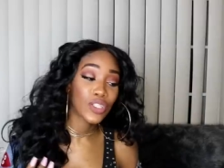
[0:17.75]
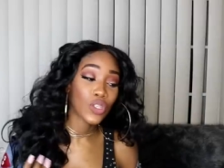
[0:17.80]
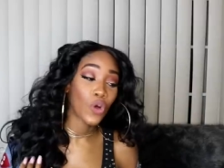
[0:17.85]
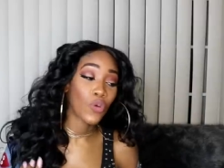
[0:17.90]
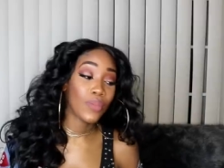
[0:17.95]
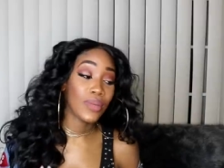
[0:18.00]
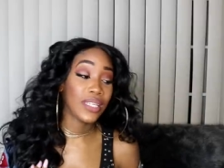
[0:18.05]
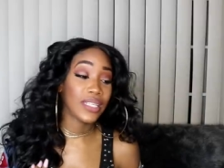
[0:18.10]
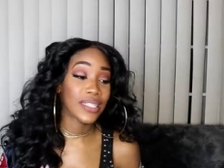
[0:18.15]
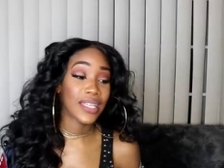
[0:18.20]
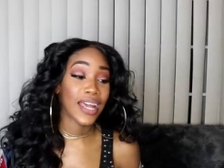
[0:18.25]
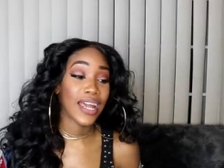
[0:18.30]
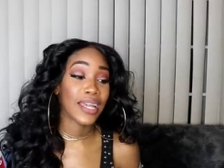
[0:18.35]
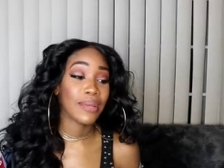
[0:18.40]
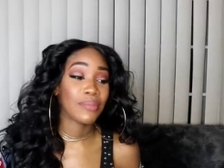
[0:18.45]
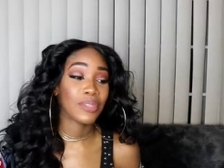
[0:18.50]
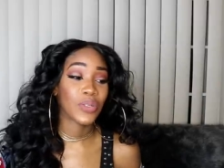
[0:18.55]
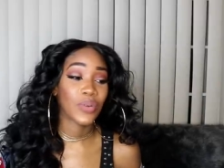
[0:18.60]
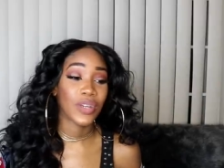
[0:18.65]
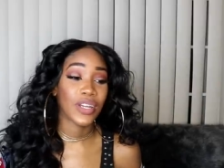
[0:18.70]
So many
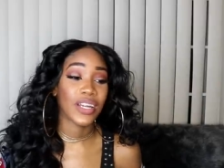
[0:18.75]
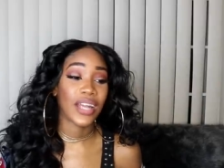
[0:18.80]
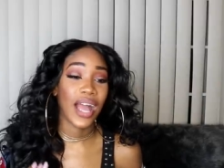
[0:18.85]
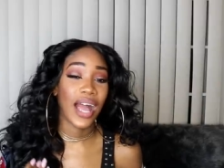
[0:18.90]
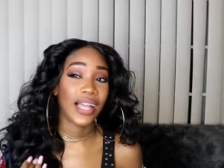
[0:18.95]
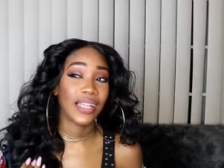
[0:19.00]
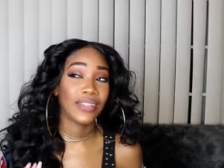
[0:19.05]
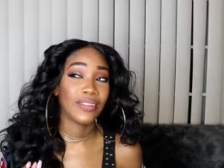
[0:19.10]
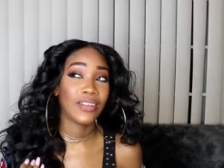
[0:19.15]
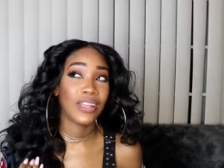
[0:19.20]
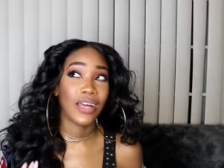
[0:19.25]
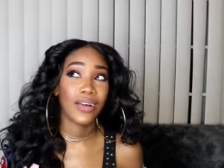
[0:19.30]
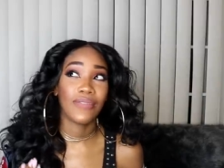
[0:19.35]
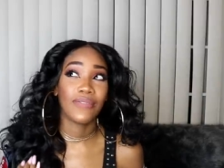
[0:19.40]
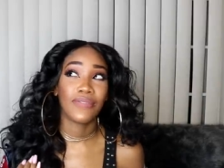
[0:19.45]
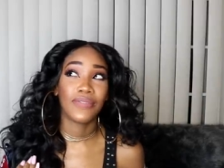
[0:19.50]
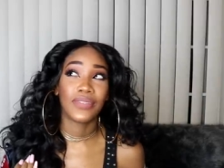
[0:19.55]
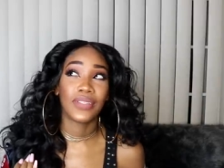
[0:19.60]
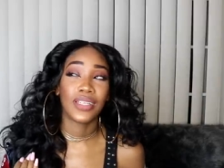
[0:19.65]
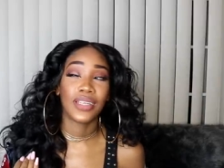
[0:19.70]
times where I
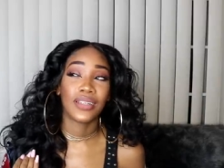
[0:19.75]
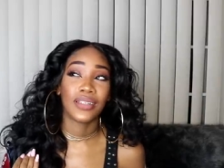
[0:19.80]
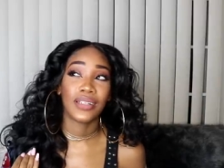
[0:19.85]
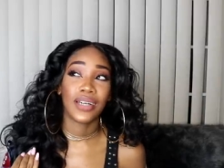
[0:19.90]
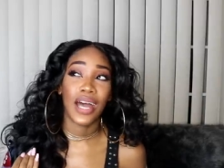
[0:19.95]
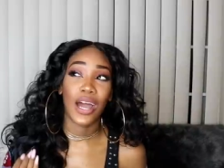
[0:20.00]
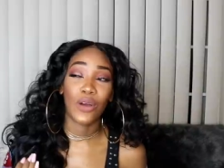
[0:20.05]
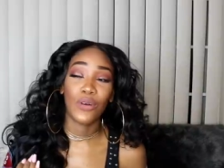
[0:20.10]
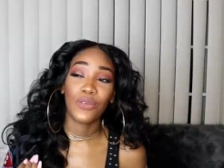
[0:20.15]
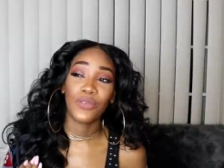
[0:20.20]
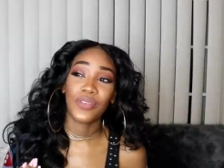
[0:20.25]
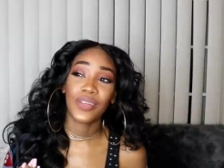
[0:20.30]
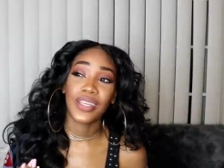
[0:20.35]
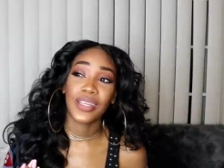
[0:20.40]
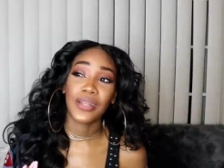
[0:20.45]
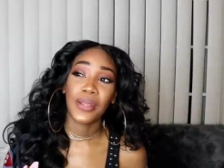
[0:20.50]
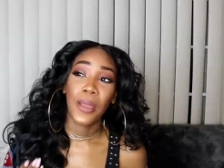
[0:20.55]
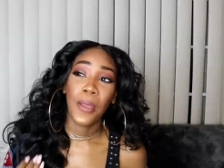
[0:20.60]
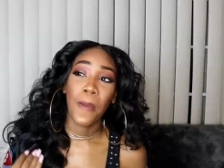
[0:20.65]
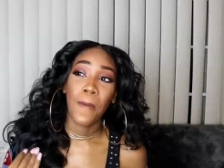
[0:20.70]
love the
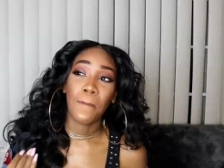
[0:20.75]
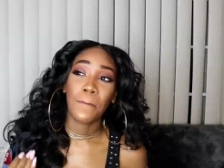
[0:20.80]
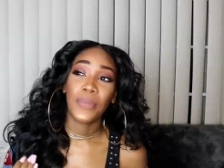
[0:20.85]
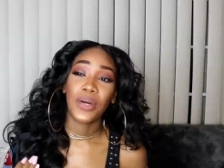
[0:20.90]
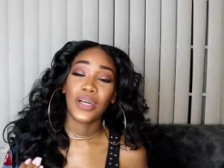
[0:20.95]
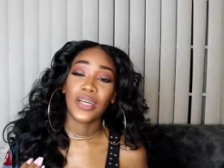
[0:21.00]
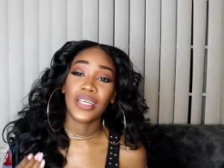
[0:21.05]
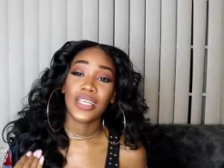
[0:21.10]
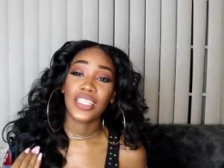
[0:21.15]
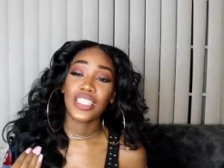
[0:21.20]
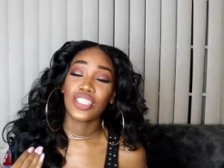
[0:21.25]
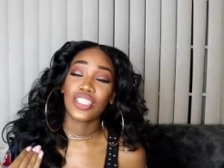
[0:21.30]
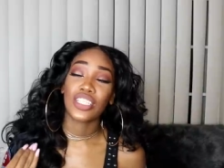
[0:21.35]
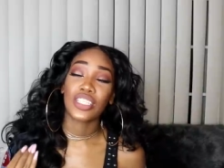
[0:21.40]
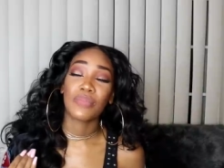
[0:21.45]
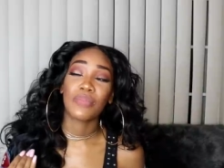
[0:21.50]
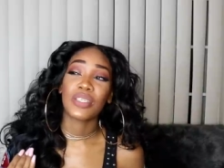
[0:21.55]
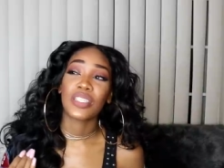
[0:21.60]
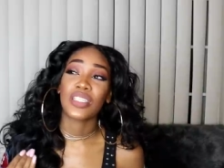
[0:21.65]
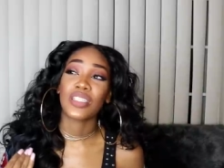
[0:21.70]
outfit but it's
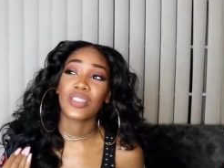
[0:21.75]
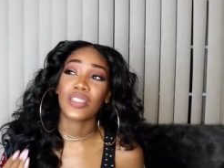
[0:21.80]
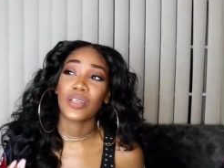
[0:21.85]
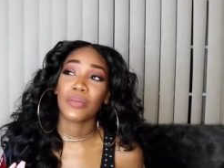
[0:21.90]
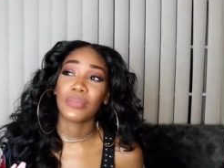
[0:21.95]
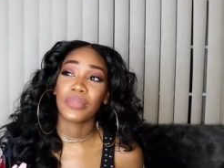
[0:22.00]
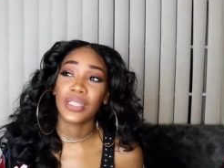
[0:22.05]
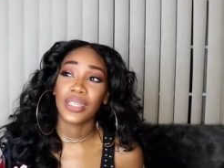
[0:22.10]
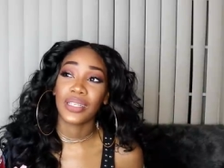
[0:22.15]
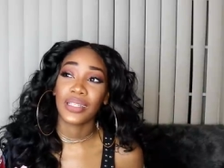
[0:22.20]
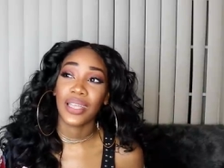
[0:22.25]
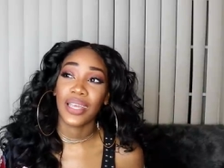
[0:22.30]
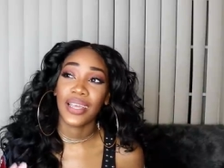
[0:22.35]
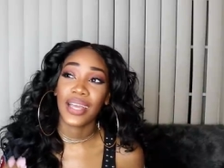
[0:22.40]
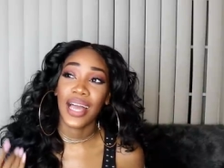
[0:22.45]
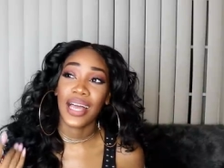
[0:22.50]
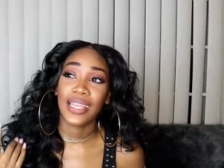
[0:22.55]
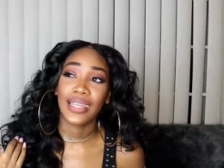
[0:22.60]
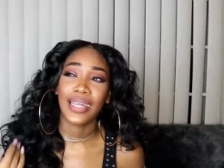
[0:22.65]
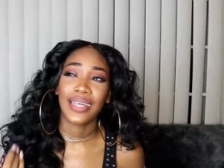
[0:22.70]
just missing something.
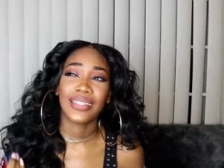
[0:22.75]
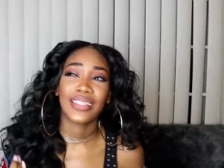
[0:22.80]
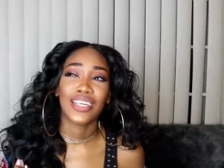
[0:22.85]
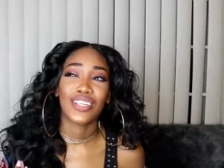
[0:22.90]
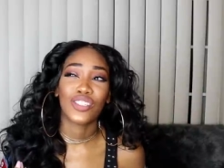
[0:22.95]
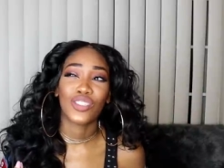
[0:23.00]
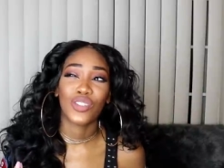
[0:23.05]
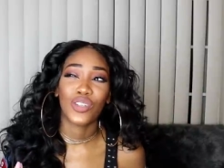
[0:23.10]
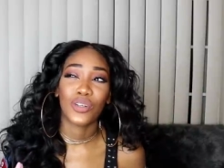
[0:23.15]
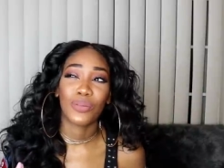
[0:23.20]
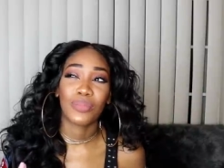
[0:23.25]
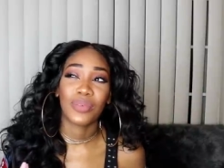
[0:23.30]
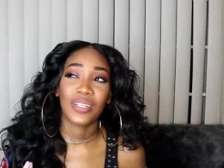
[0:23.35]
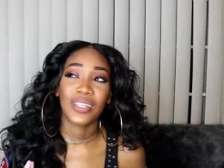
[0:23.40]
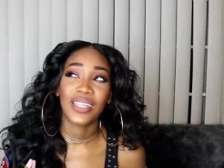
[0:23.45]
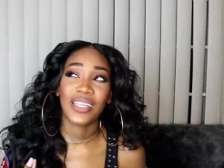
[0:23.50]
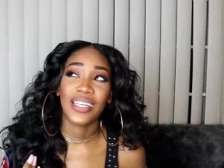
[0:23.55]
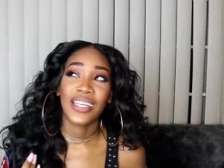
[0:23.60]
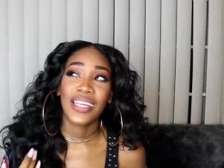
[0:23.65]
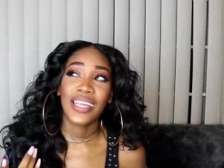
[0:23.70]
Like I like that shirt
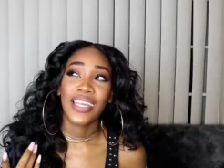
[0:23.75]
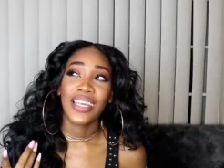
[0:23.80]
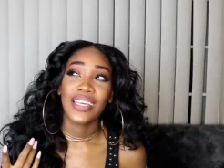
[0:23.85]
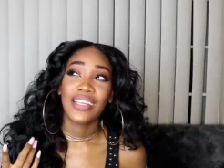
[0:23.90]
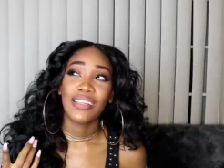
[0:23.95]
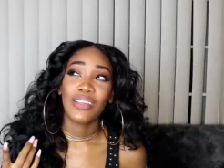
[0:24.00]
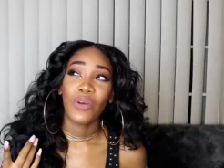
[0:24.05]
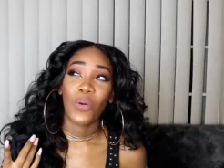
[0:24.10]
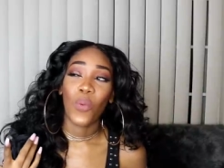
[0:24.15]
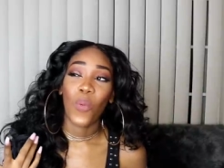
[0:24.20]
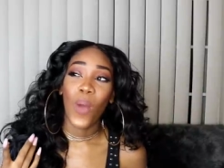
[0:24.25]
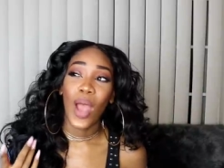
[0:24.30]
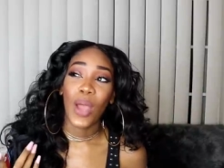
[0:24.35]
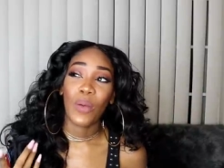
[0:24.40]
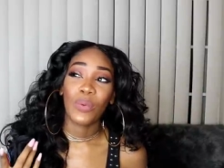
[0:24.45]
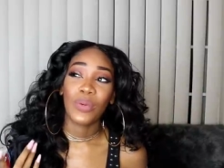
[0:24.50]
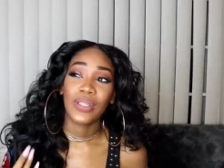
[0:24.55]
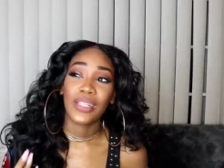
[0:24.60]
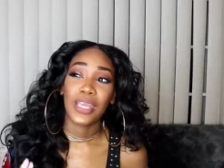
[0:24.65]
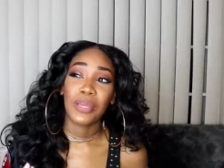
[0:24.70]
but why
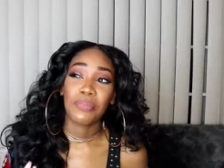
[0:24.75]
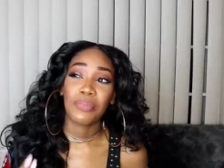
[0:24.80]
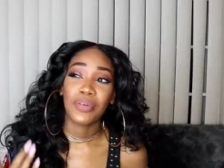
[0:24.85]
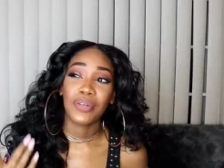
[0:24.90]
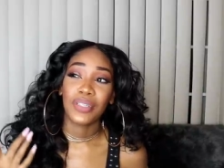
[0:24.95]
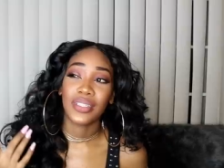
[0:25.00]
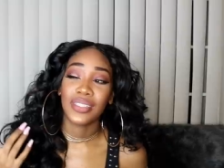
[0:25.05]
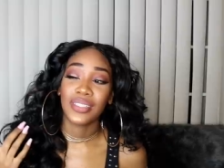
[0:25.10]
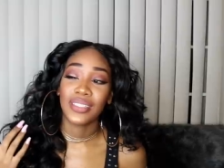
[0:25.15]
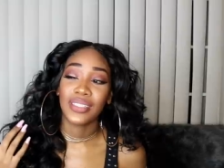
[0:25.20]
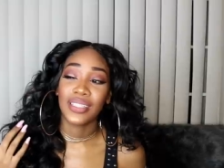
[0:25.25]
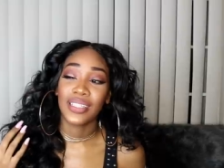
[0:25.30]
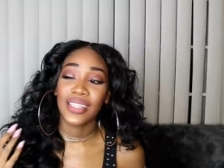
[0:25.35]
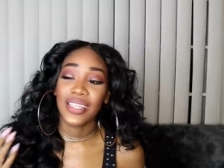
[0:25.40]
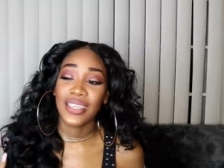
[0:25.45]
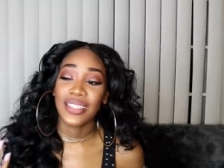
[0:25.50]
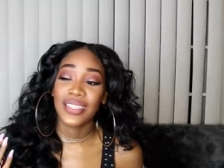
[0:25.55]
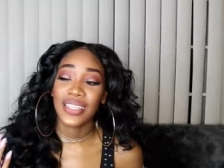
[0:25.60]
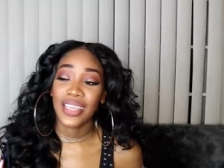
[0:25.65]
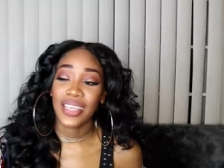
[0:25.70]
would they put
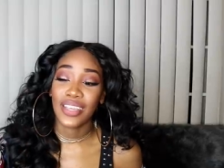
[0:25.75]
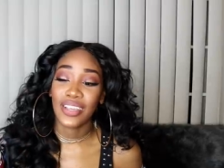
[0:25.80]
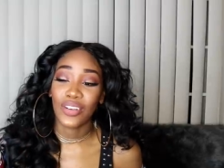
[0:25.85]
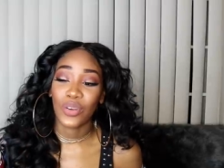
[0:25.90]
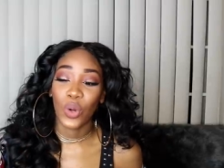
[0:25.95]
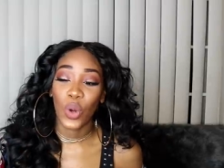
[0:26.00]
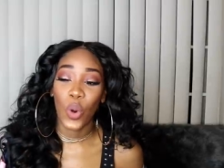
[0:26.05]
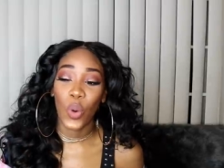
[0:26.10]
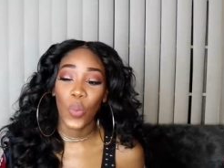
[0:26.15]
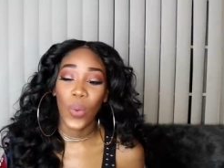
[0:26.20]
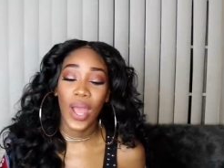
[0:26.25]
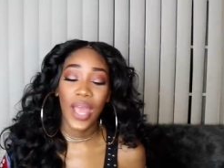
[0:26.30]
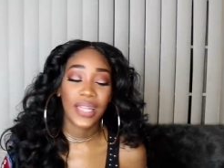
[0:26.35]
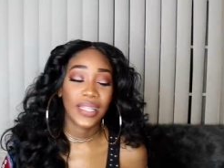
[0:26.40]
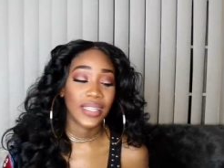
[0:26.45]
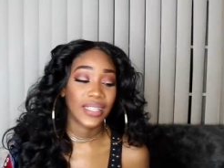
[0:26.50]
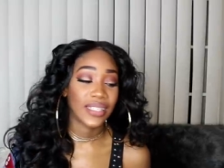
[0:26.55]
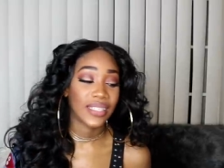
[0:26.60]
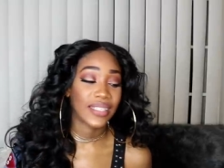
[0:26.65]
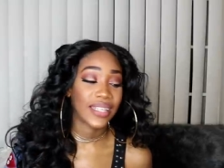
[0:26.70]
this here or why
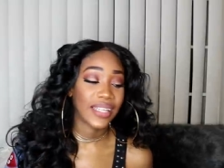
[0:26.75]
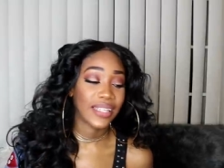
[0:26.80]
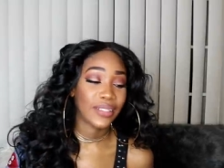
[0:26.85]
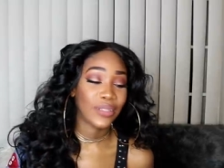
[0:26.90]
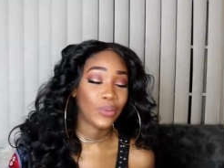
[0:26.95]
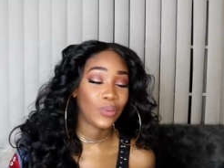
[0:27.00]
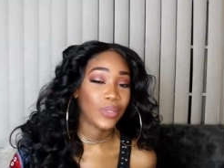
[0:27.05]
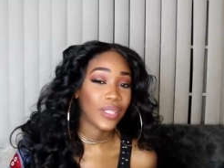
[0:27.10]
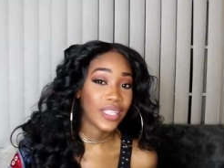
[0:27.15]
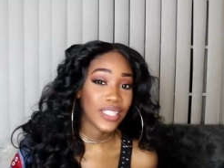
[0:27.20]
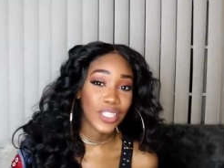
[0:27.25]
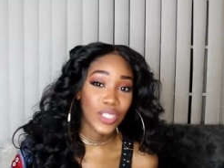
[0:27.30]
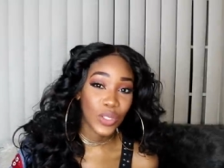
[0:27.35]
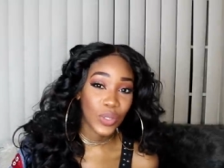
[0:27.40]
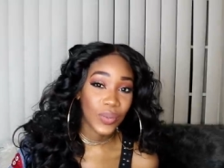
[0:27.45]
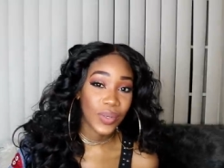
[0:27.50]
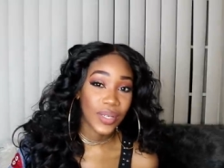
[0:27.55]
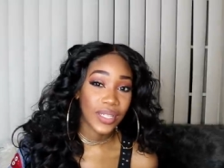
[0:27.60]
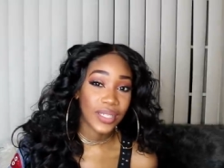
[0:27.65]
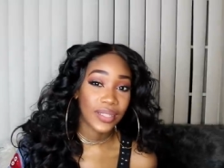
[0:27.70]
didn't they do this
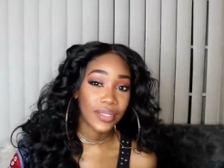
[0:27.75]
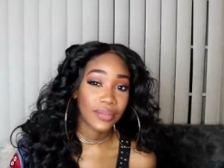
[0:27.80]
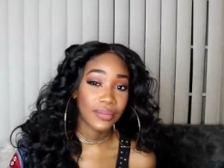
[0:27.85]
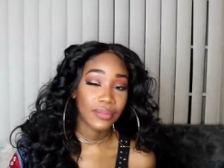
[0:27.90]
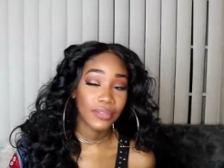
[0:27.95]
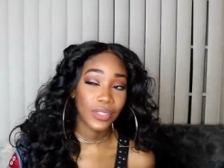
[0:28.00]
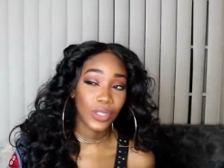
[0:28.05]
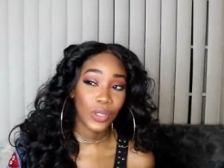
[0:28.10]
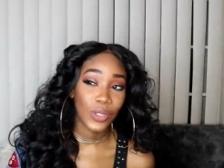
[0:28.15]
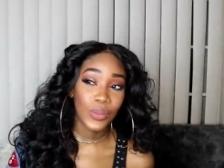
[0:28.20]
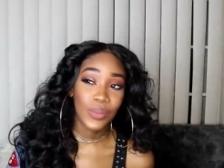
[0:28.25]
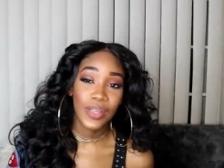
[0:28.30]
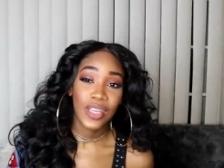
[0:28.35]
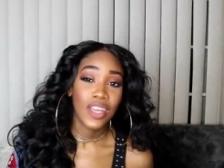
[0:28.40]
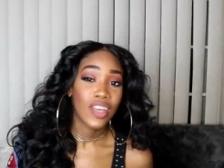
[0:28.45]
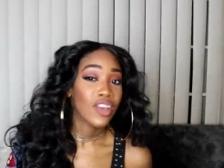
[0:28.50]
to it? You know?